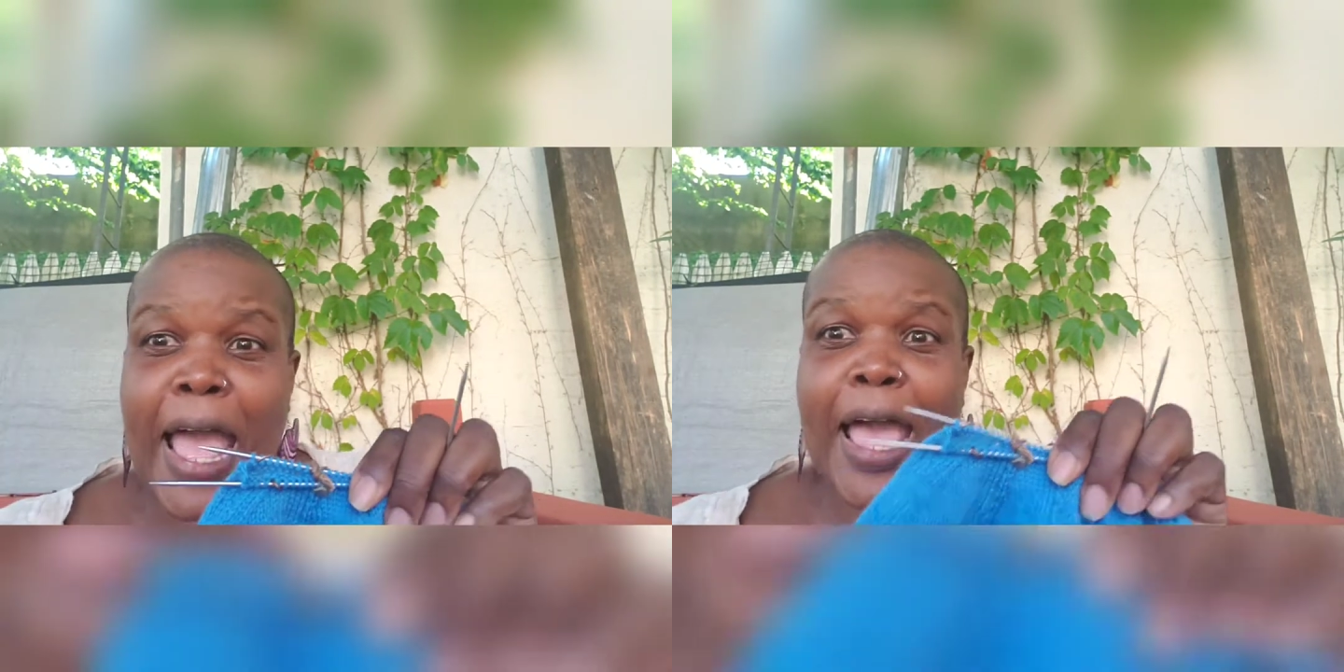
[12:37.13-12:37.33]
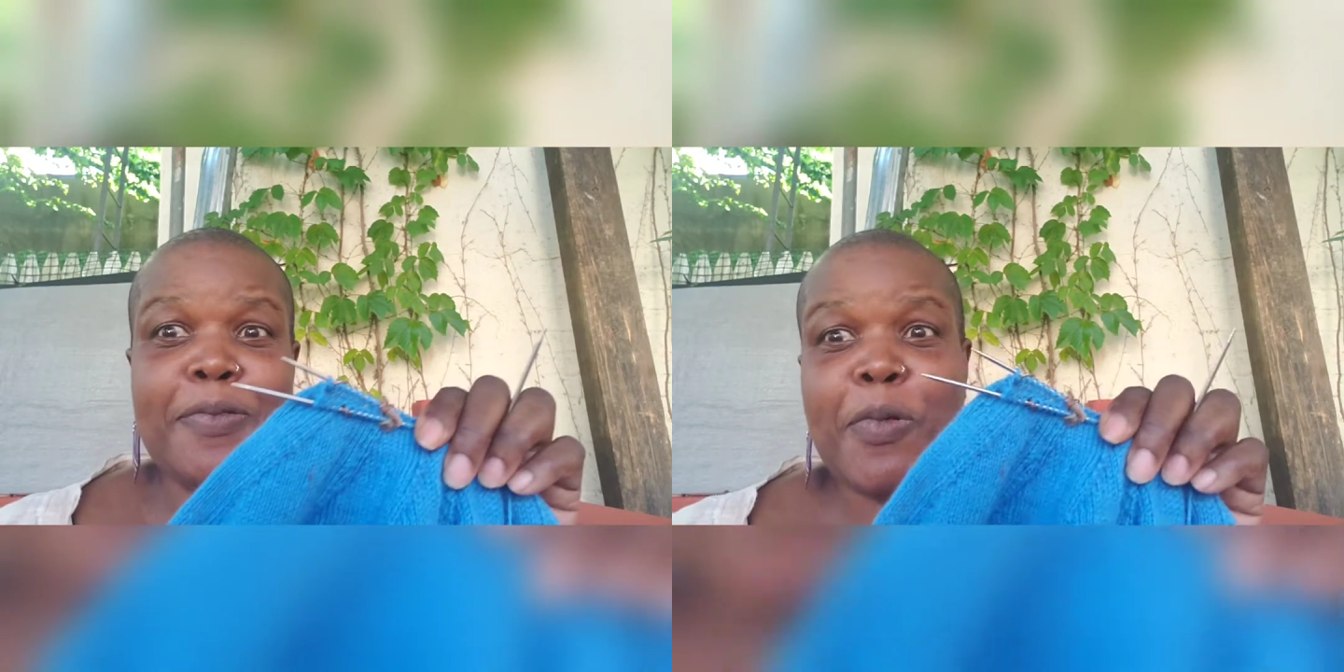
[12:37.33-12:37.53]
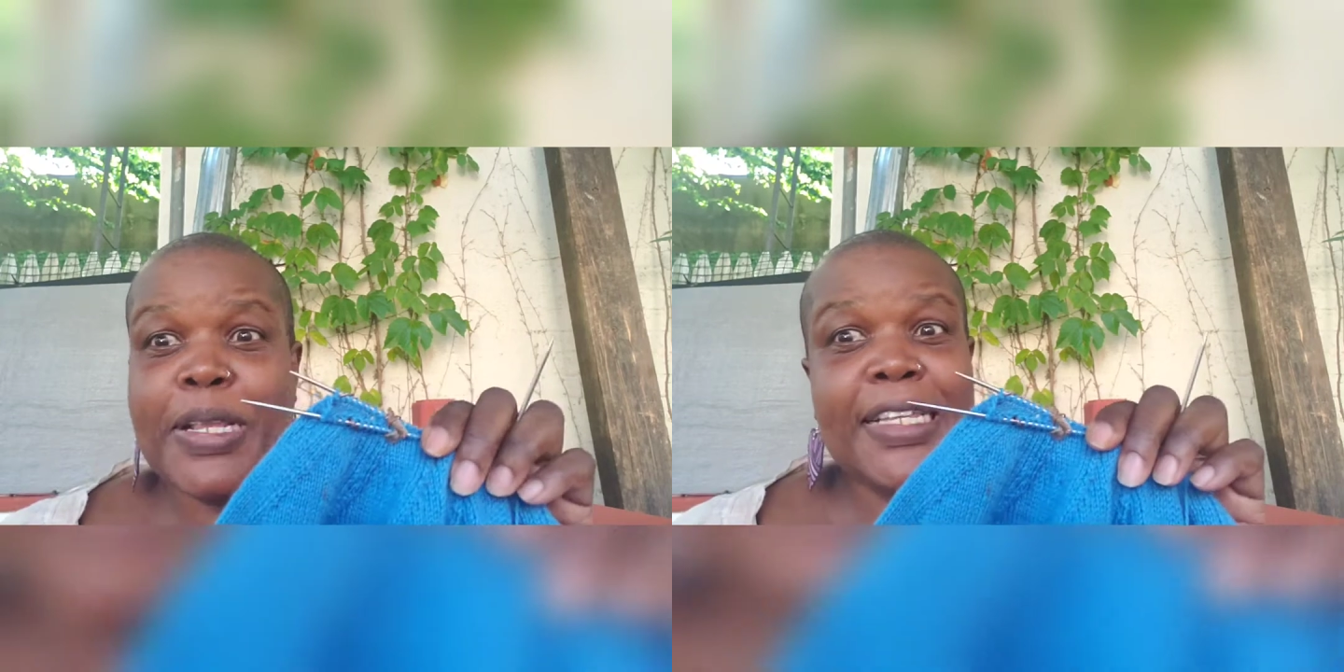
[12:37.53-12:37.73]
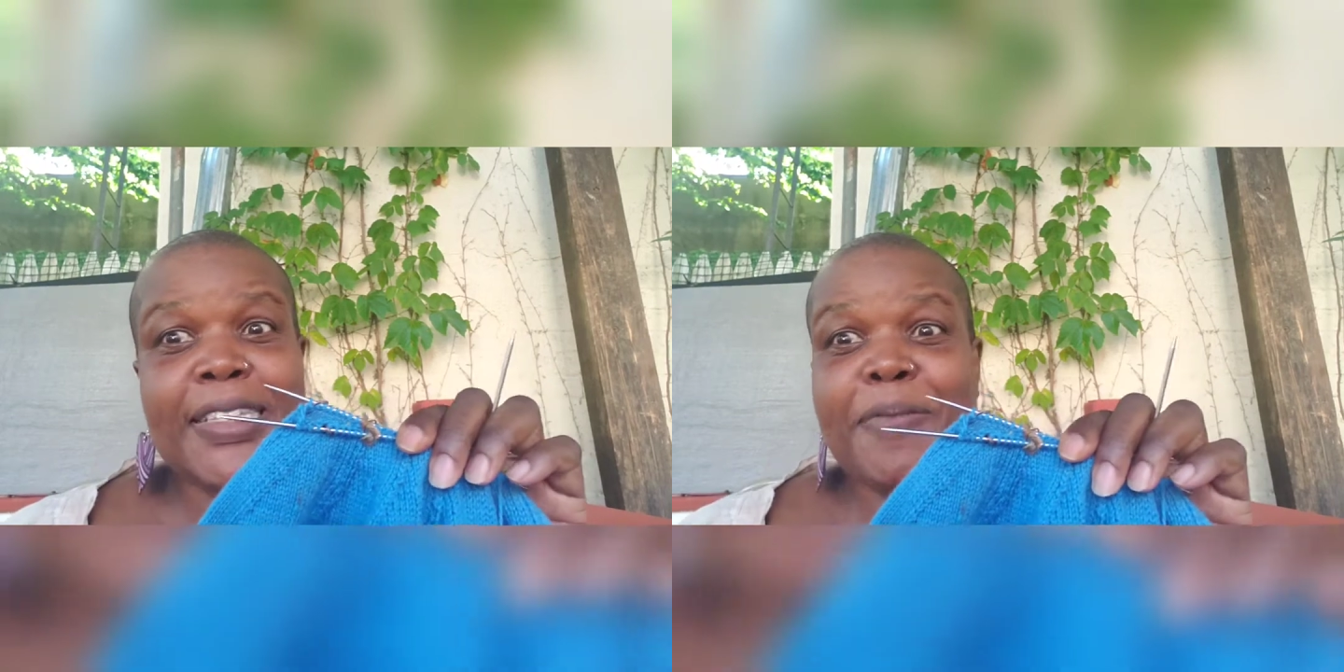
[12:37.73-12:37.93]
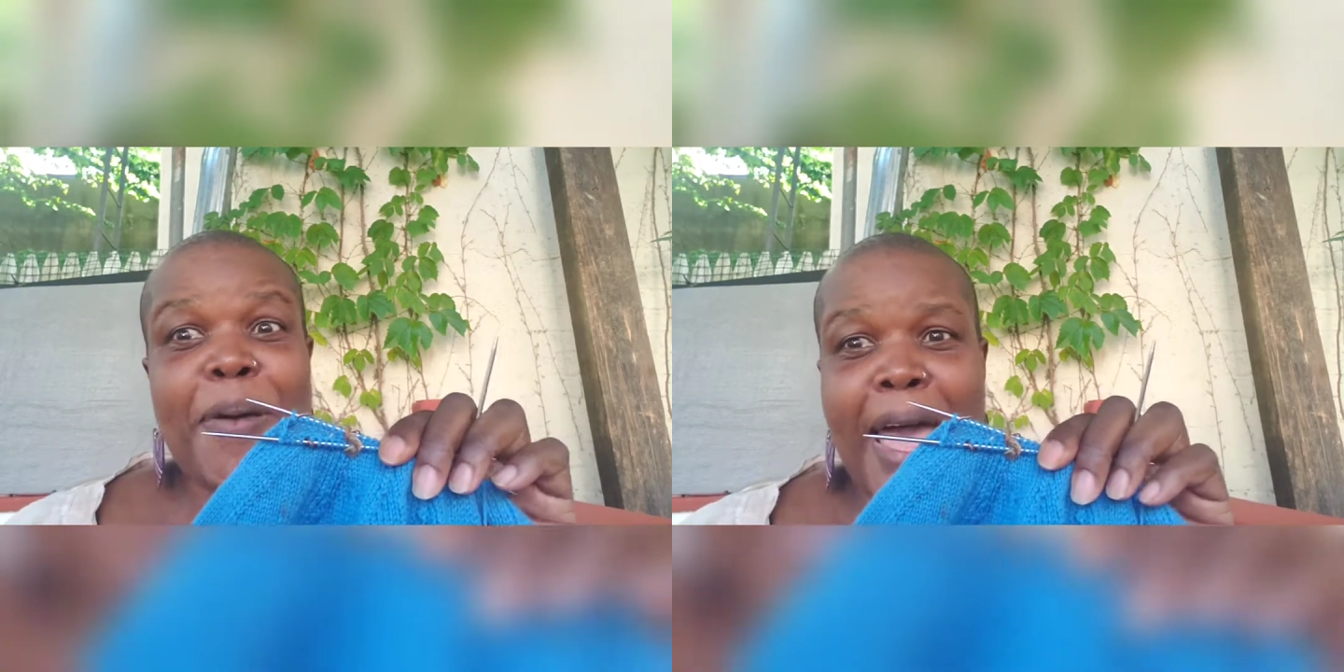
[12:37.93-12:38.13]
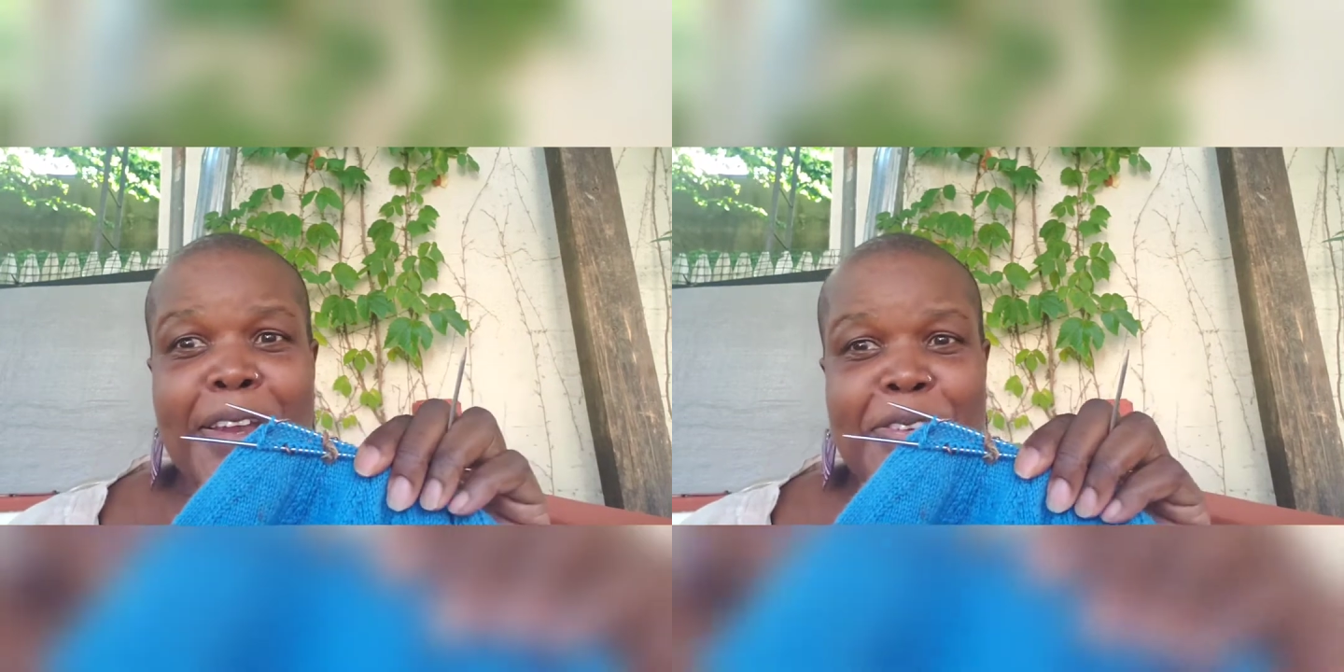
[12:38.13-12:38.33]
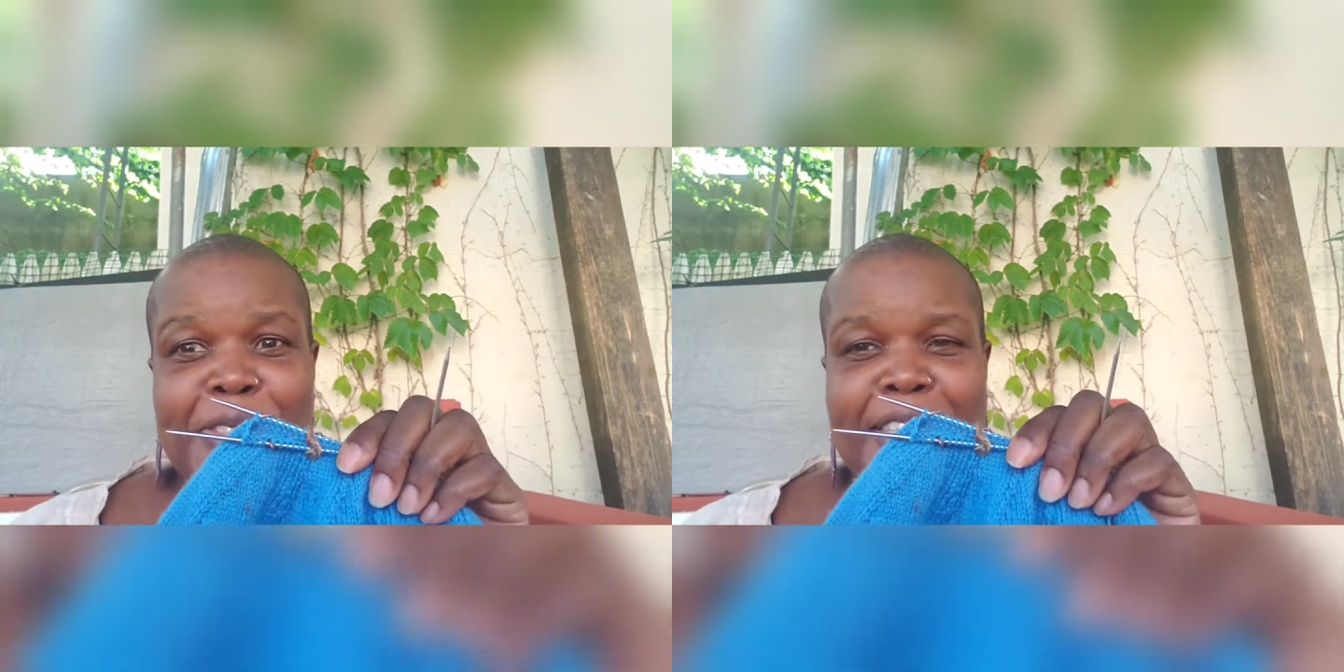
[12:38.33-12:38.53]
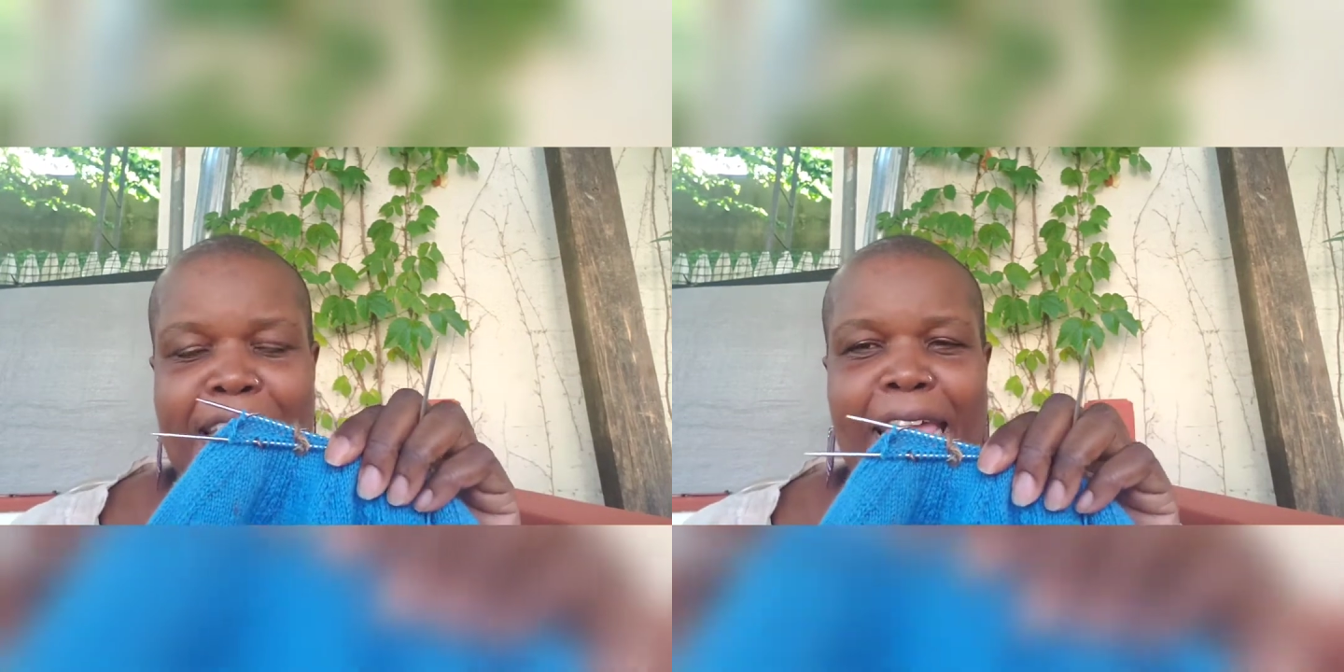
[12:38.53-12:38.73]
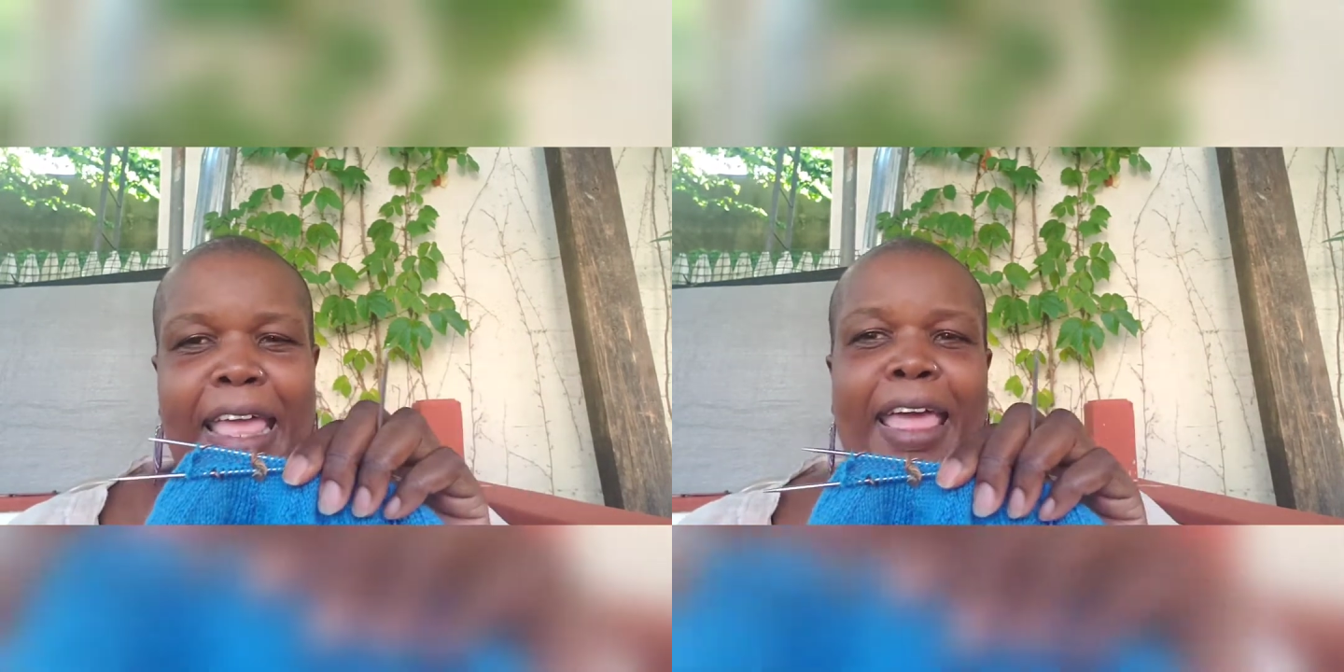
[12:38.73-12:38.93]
and what did the pattern say?